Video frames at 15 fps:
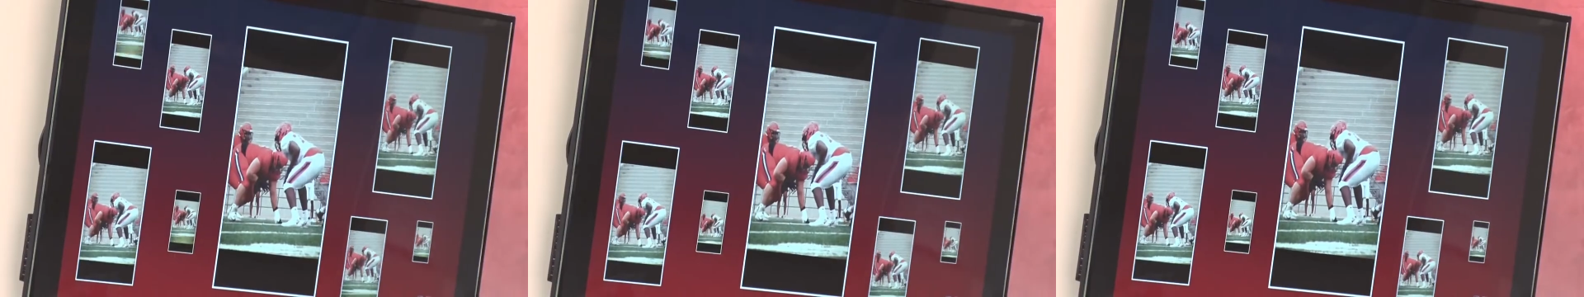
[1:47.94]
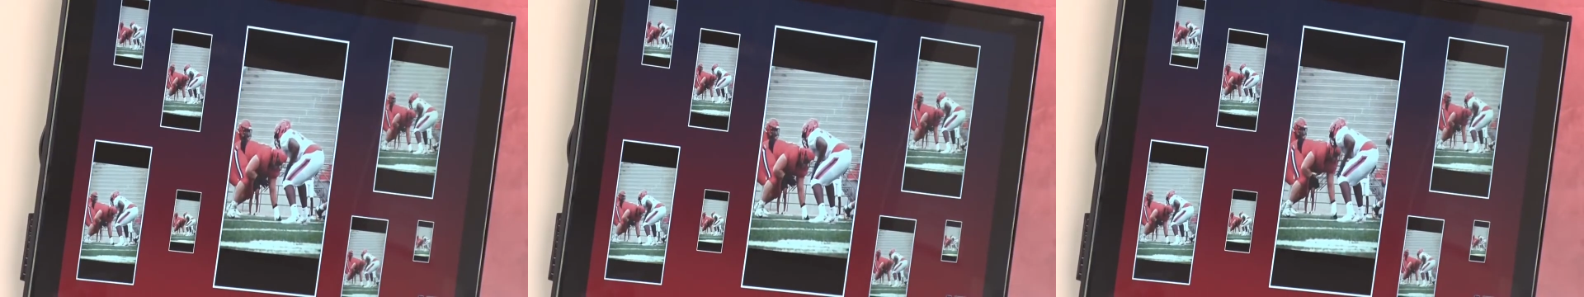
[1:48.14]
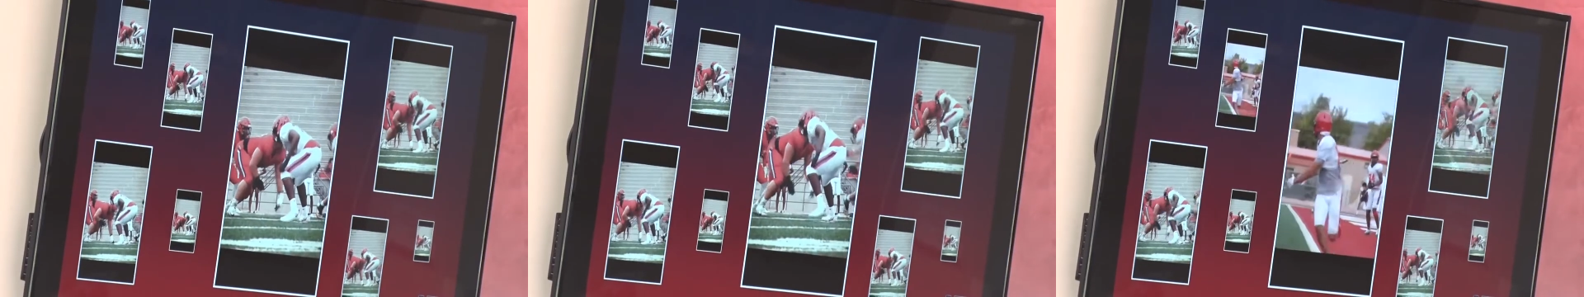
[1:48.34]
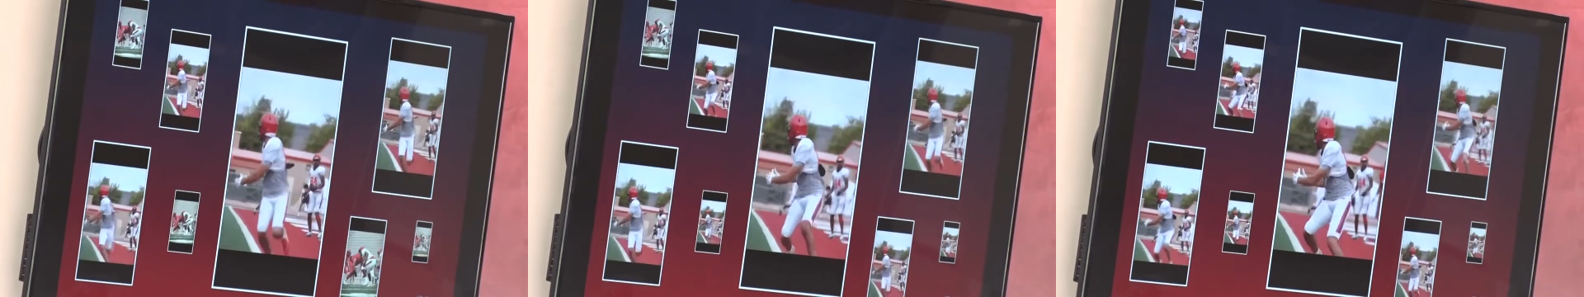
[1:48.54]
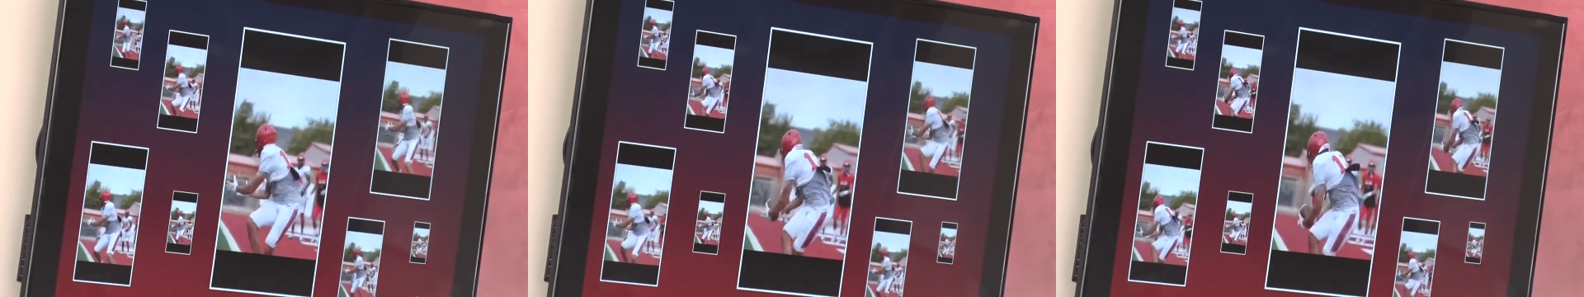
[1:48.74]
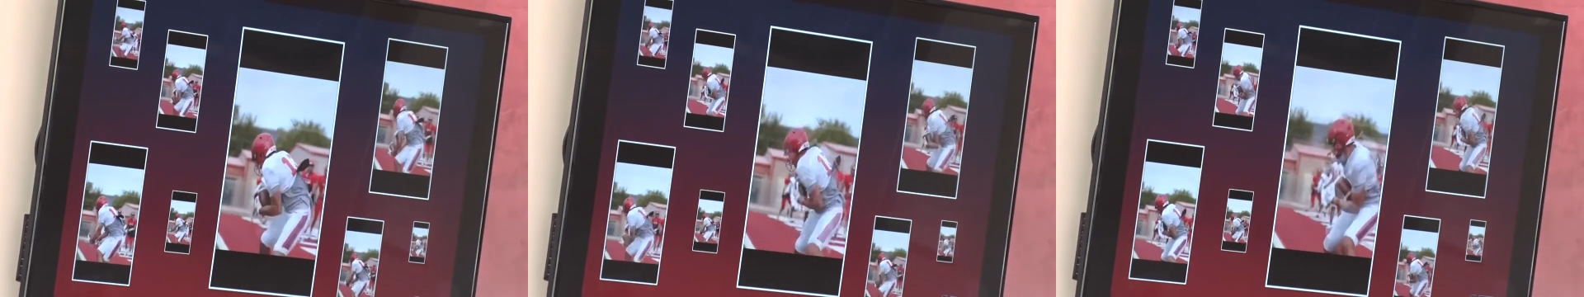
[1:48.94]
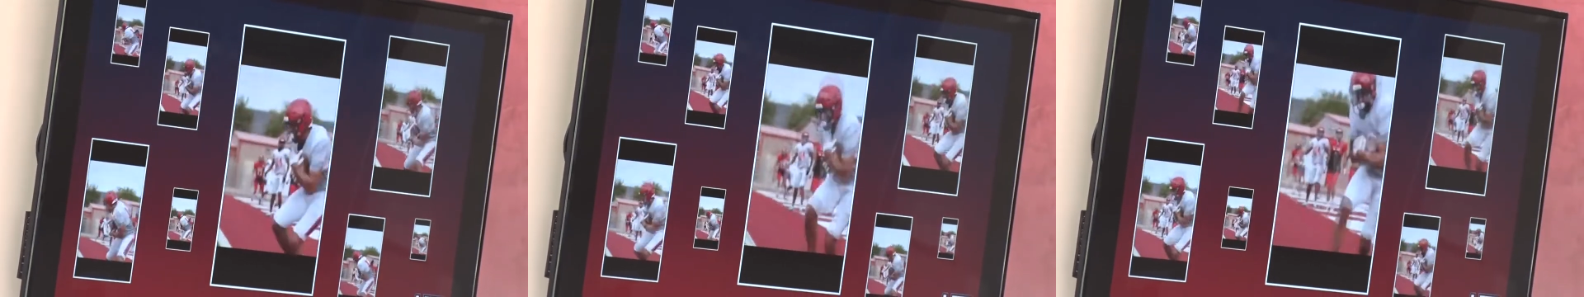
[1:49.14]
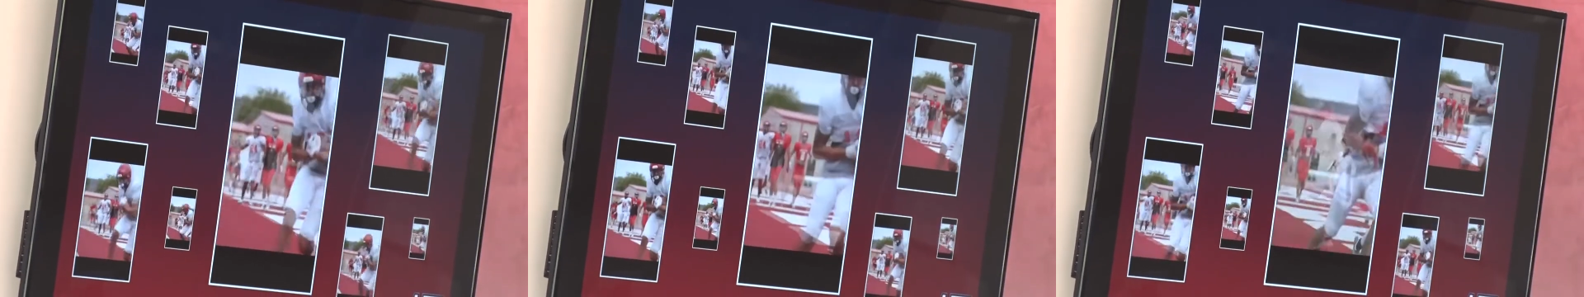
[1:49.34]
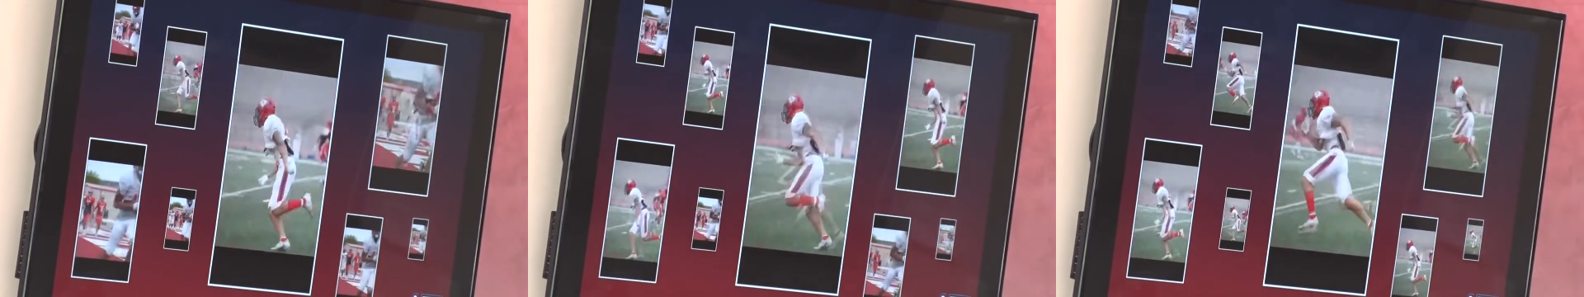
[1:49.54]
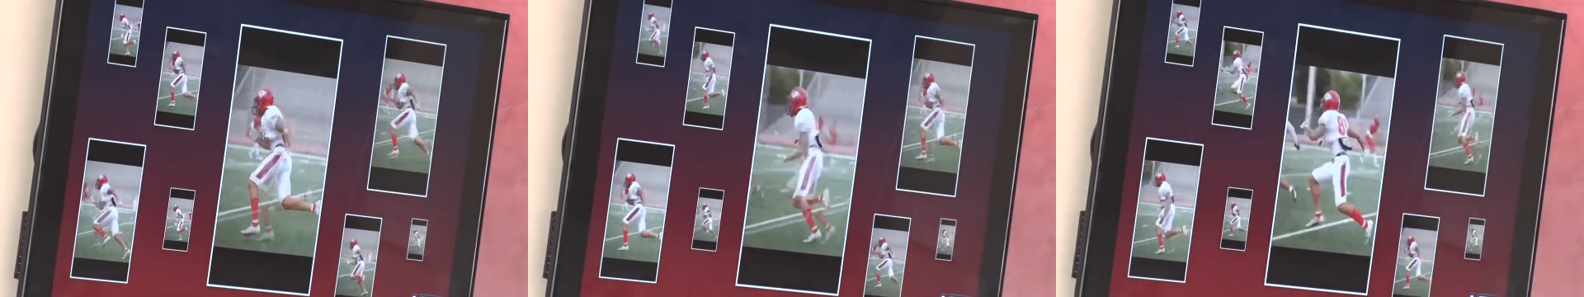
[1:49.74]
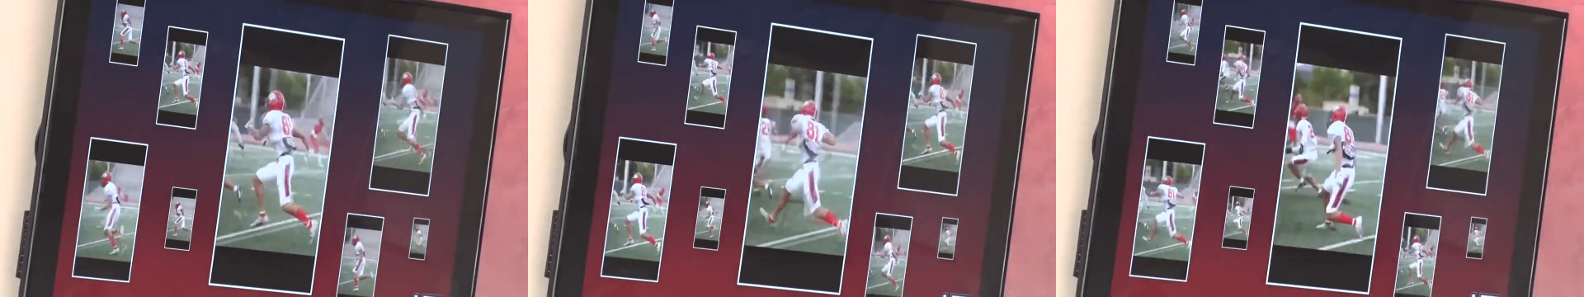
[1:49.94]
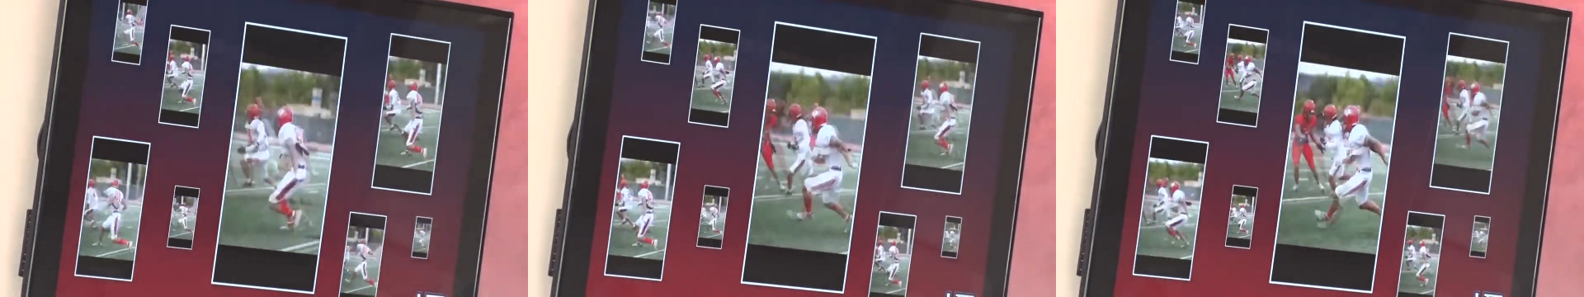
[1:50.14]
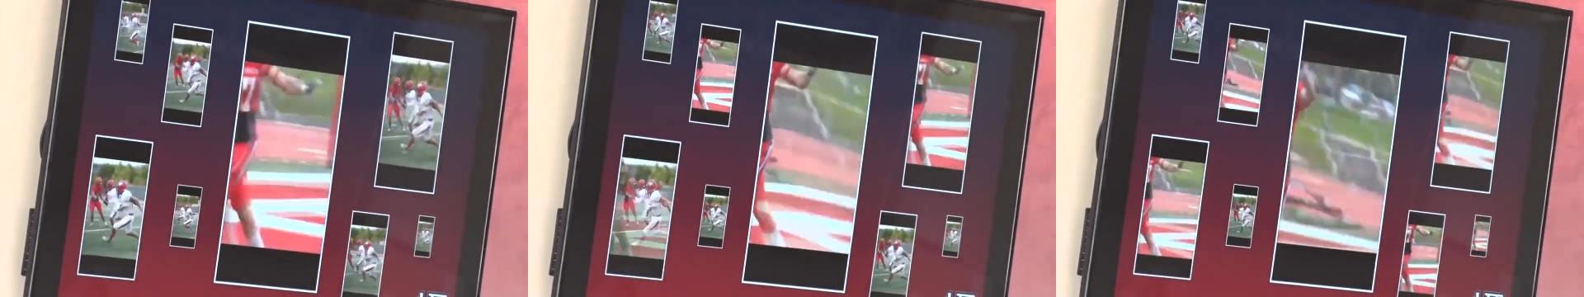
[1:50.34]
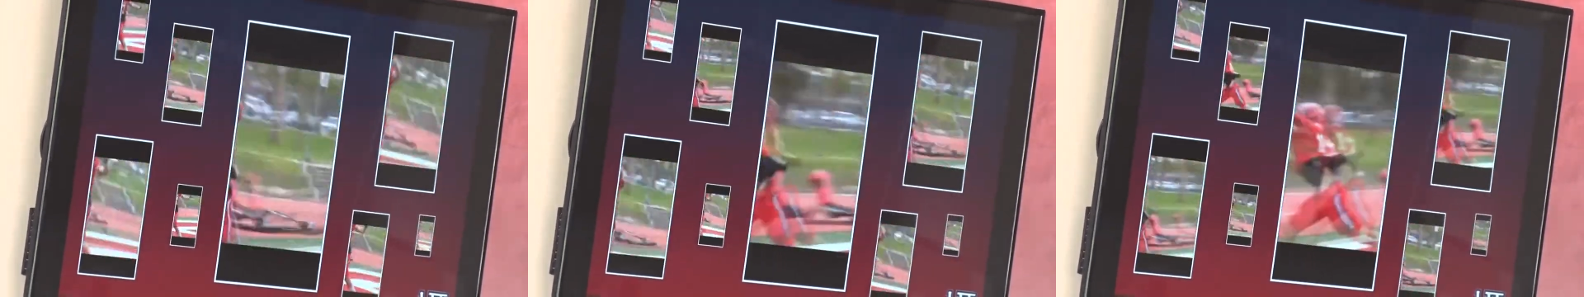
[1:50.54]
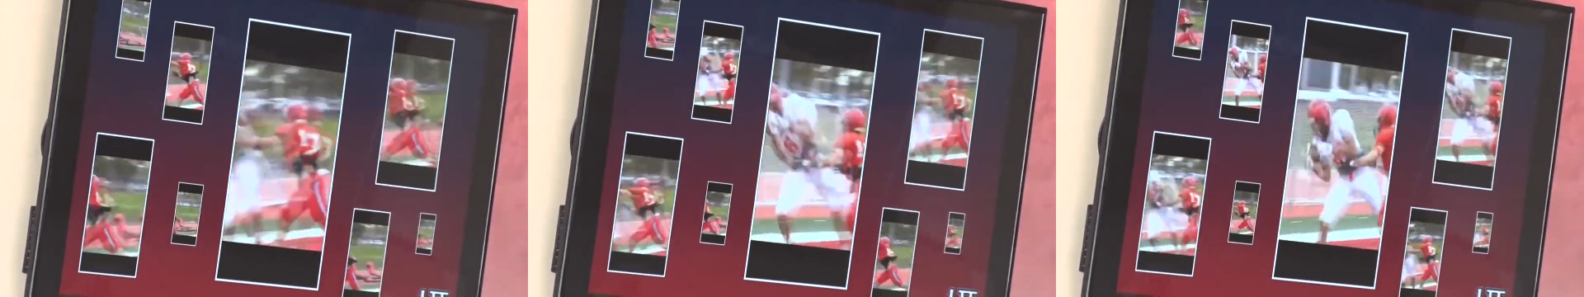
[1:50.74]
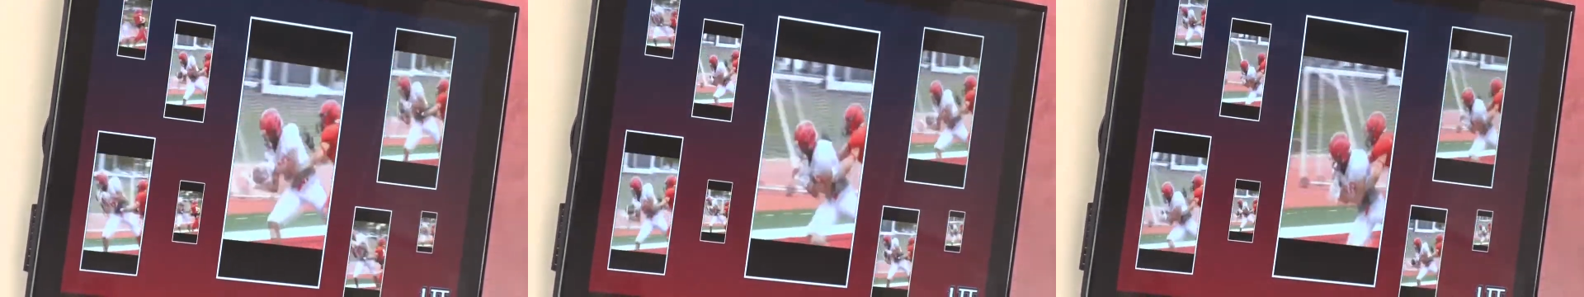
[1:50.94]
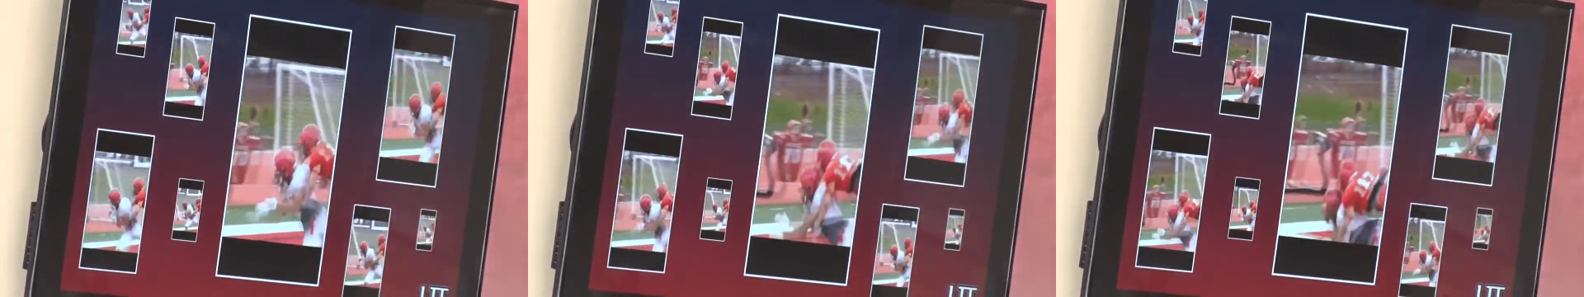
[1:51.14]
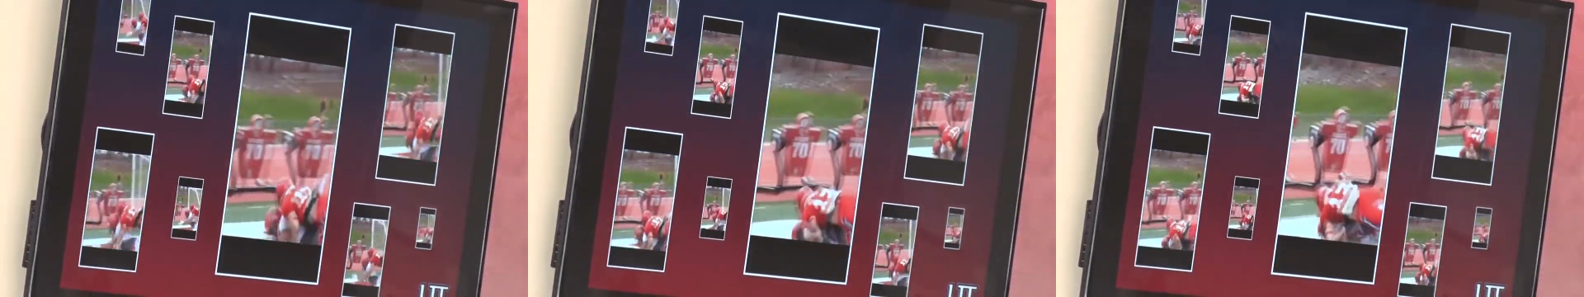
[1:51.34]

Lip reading: No face is visible, so there are no lips to read.